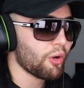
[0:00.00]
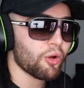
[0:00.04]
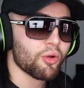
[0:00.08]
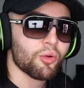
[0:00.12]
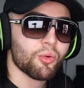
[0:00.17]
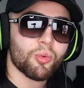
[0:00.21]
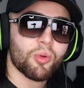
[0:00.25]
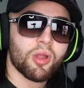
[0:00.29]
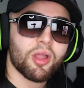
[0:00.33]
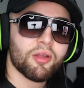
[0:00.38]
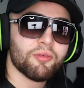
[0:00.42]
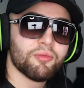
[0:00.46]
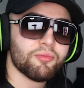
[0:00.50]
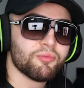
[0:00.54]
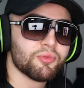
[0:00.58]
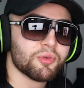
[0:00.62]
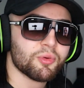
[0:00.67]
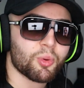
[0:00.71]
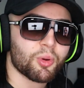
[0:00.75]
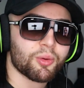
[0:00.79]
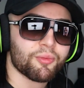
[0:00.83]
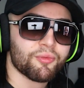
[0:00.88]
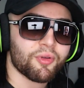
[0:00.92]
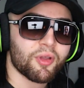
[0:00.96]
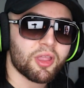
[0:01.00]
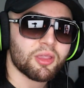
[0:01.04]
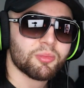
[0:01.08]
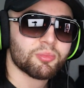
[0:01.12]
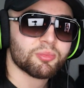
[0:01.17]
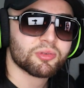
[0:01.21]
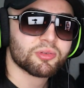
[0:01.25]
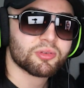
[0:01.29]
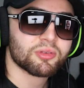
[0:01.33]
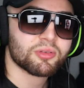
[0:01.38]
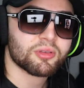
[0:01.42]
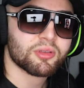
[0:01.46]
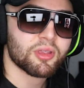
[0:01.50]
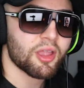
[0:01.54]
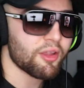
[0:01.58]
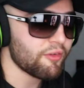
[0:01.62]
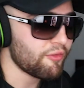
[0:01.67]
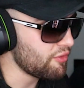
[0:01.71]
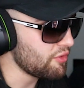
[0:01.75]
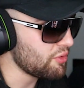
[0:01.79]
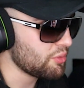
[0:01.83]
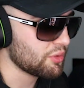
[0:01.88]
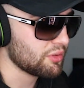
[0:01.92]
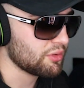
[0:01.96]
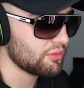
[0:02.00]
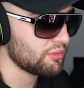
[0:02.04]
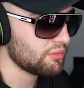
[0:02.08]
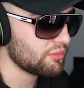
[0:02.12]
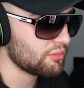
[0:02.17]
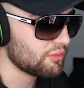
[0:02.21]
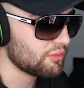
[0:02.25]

Bro, everyone vapes. Everyone.